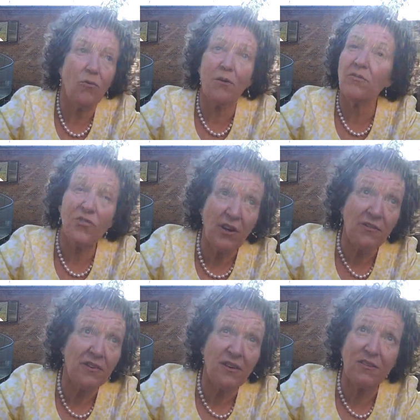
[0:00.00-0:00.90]
or
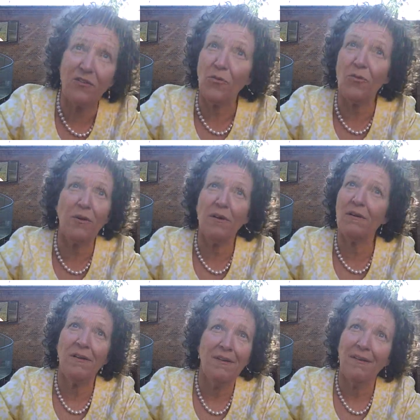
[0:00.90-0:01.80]
justice,
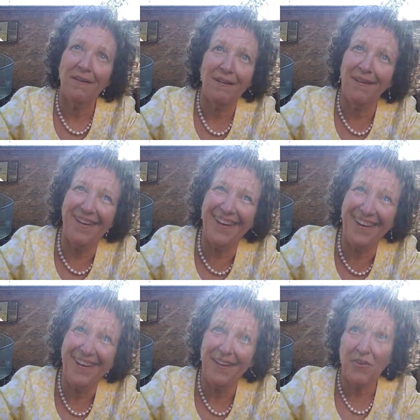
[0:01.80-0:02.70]
or
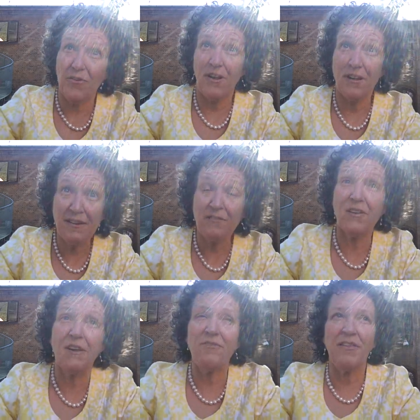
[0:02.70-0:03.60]

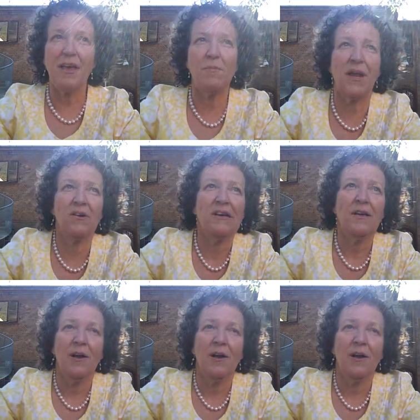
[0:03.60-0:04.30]
creativity for that matter.